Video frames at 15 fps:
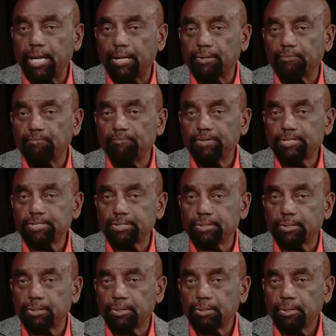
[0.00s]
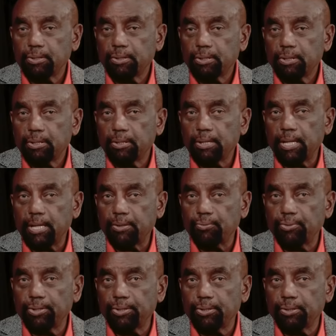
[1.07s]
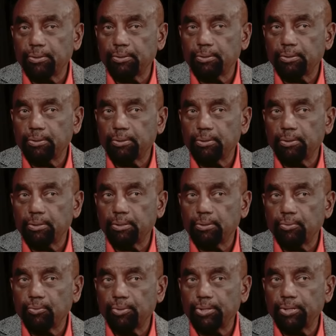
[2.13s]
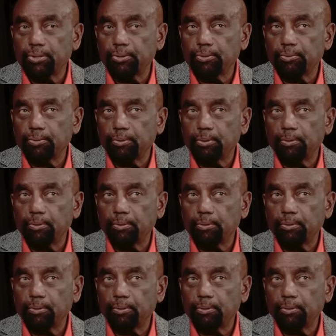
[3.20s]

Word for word: out and fixing a, like when you're